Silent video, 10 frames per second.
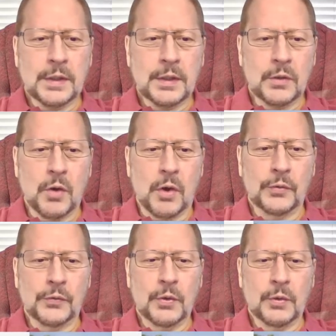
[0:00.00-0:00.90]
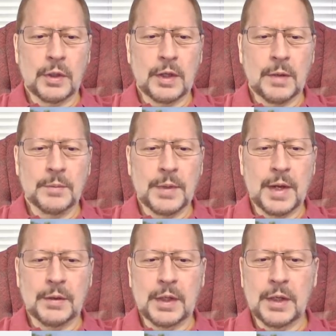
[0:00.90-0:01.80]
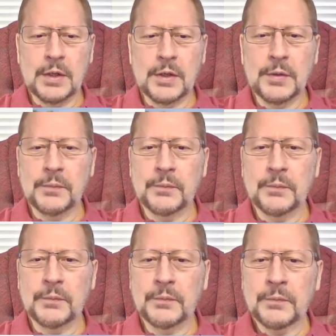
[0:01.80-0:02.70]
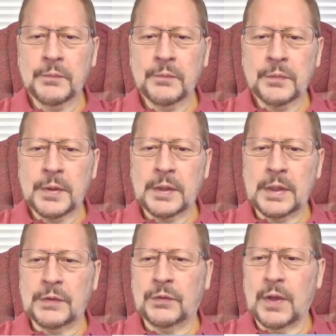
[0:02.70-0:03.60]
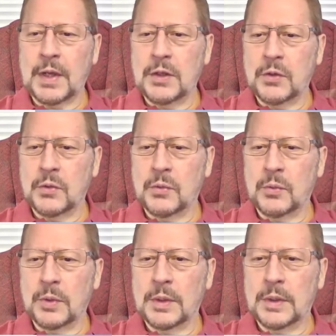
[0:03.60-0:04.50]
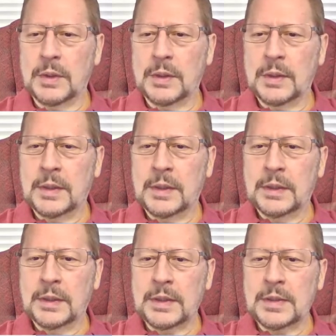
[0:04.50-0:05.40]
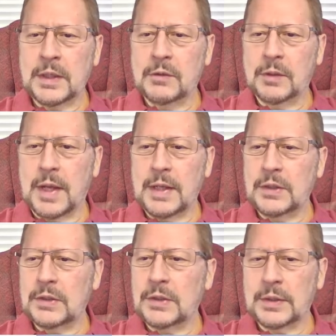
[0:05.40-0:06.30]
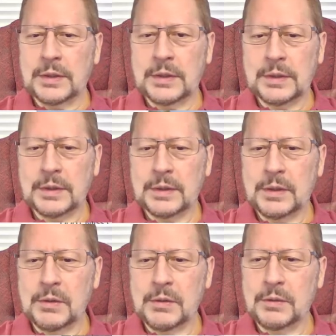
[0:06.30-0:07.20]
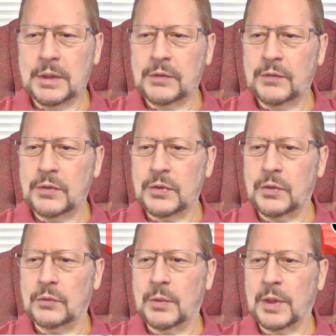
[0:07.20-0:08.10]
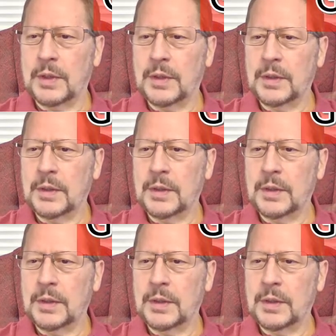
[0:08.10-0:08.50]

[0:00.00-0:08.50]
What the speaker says: you also could come down here. Let's say you liked, let's just choose one.